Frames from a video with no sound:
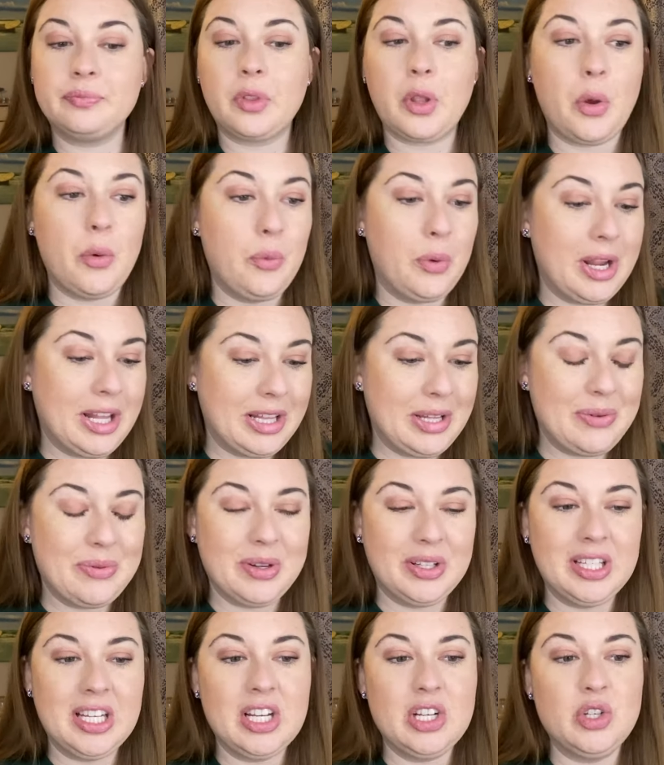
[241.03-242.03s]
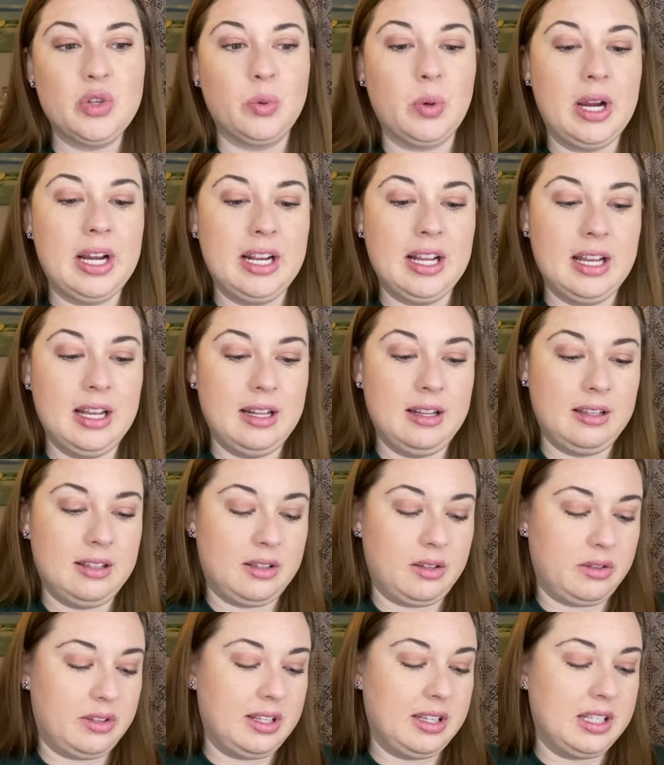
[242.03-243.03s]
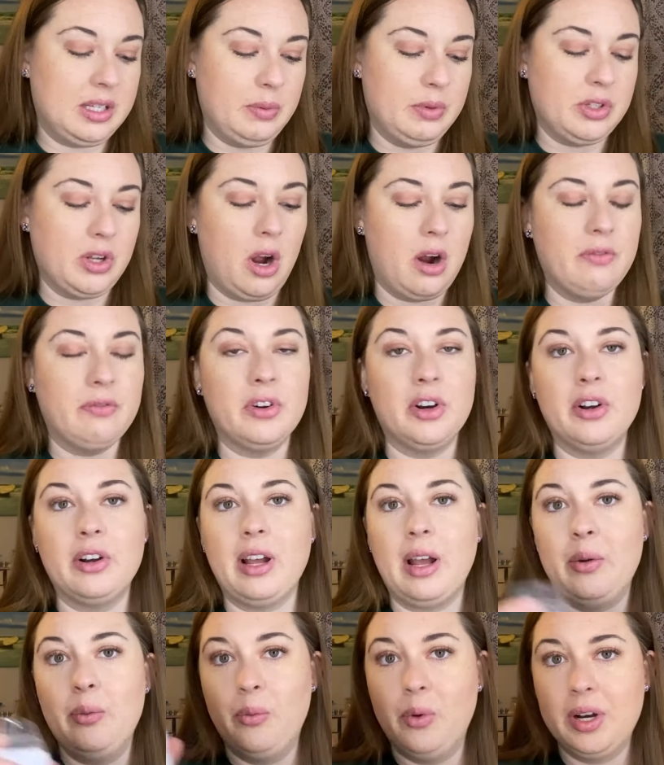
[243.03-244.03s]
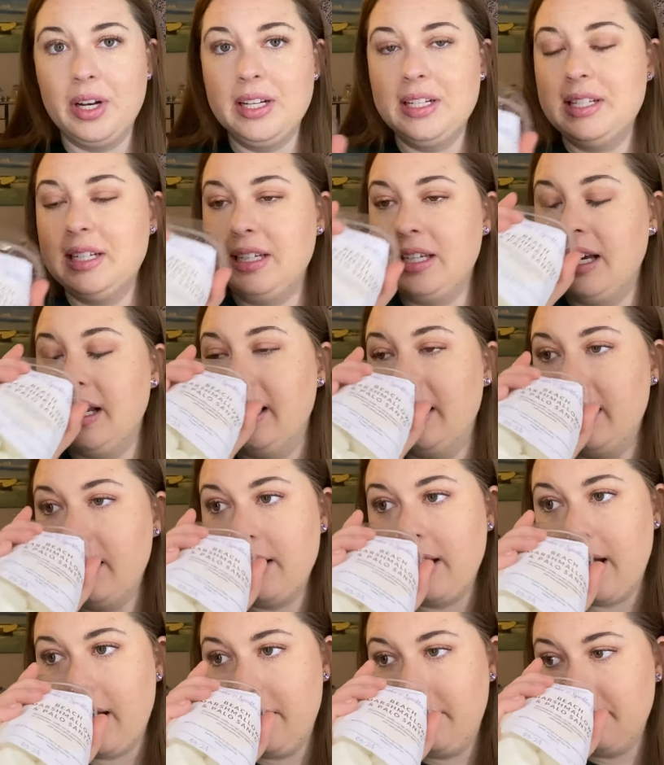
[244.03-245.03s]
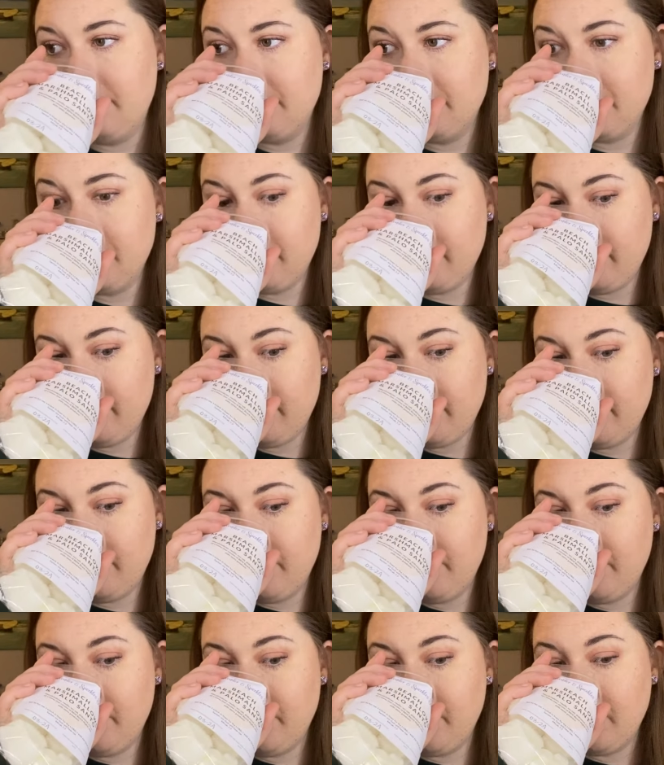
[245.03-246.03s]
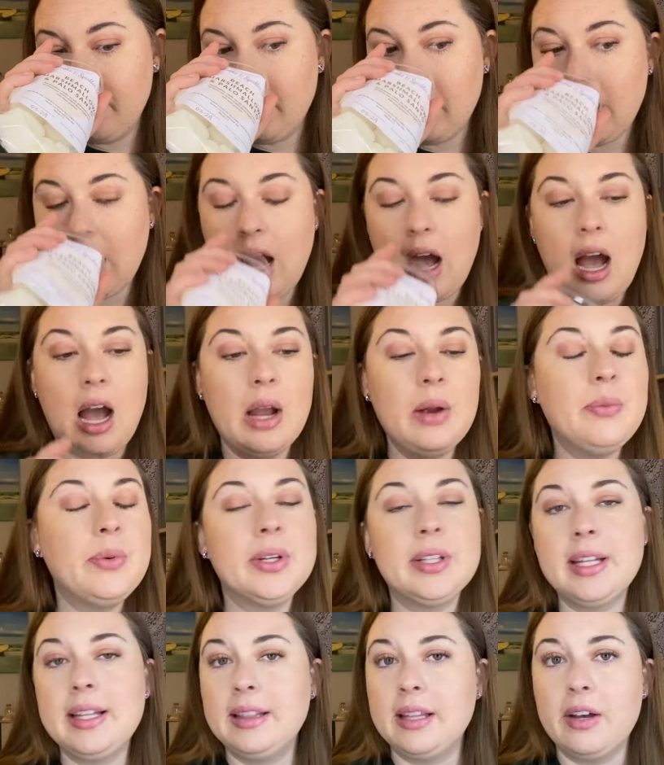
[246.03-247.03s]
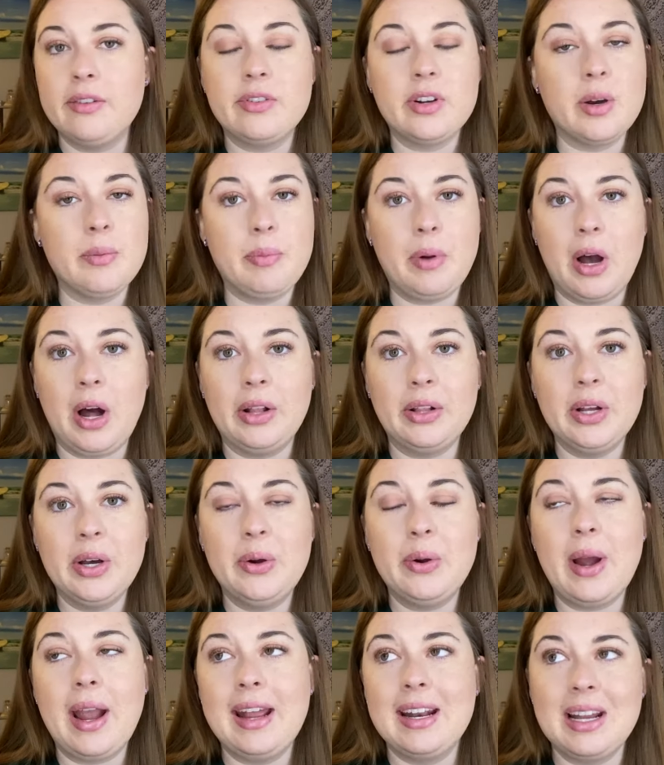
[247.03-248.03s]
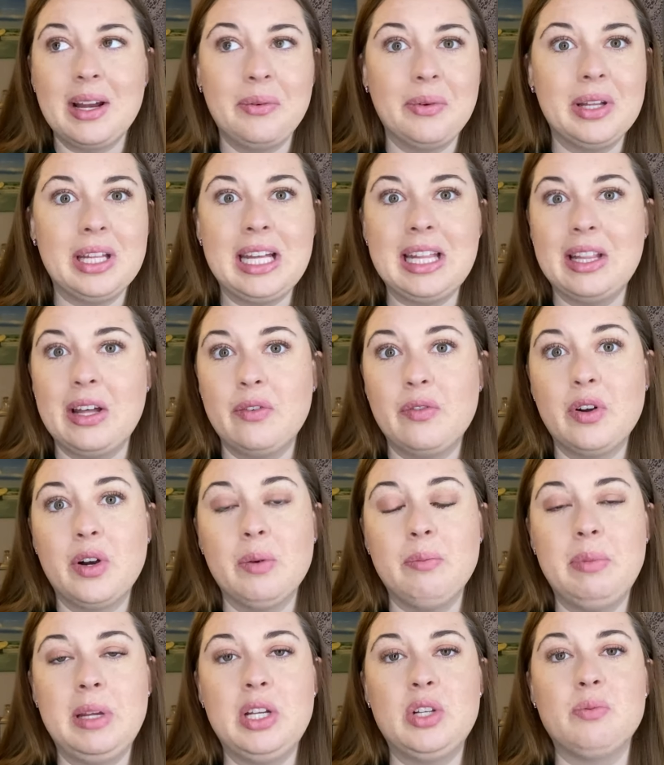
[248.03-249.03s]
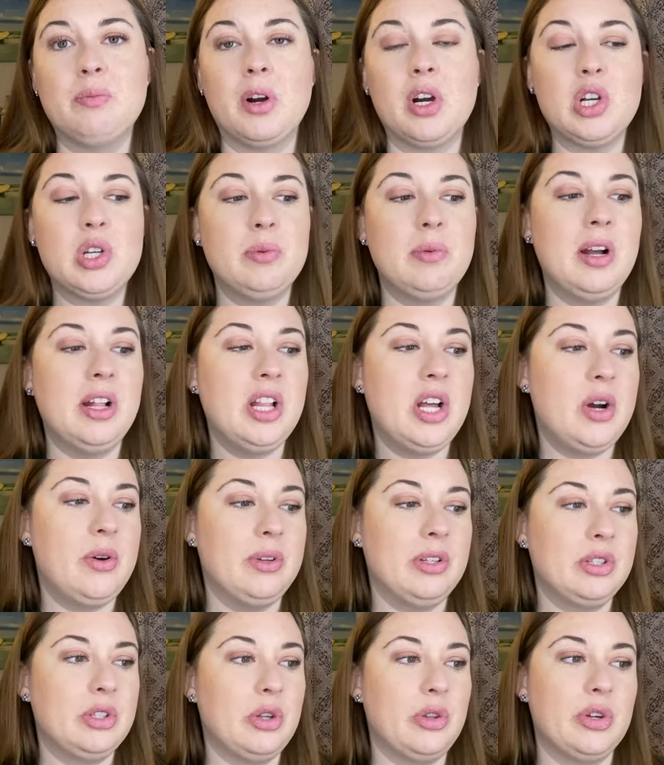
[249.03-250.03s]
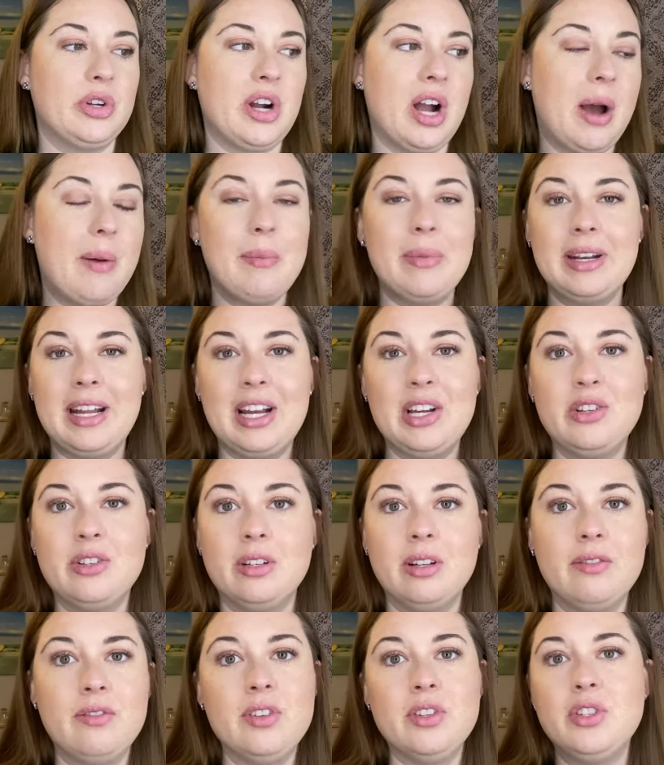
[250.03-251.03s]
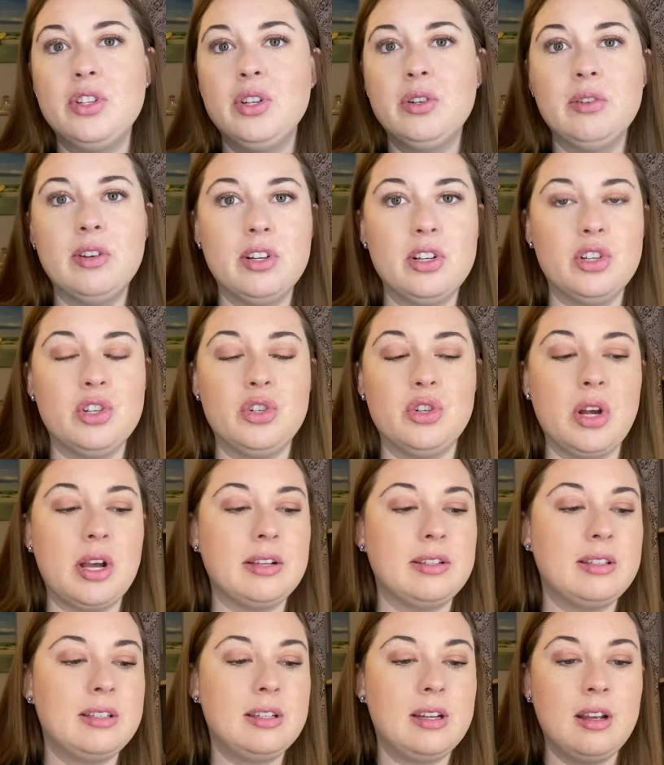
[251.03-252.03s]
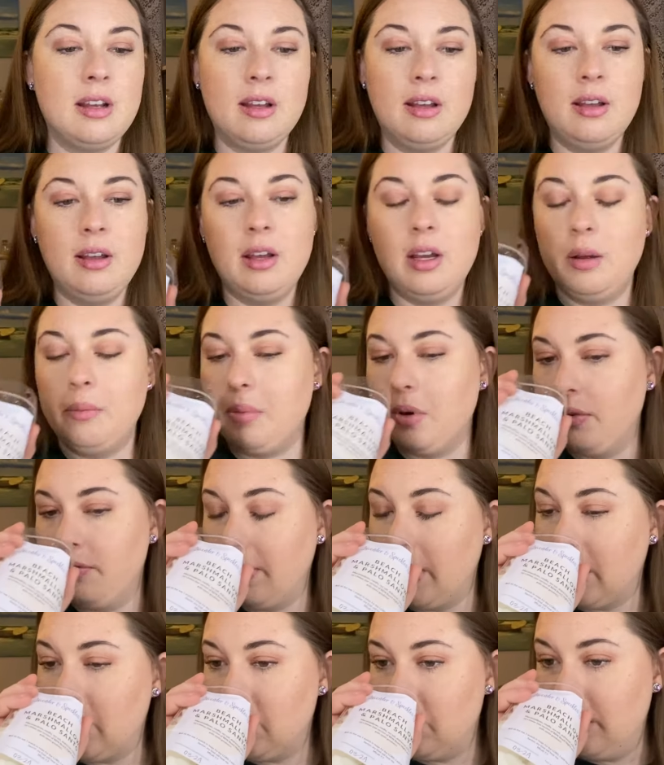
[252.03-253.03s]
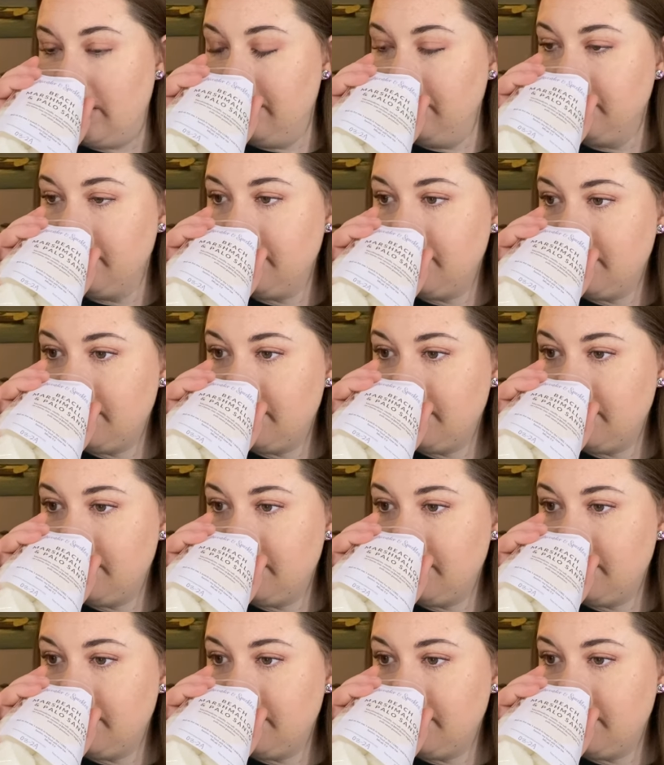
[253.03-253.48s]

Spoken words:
Really, really enjoyed it. So since it was offered, I wanted to get it again. I really love her Palo and I really love her beach marshmallow. And so the combination of the two is just perfection.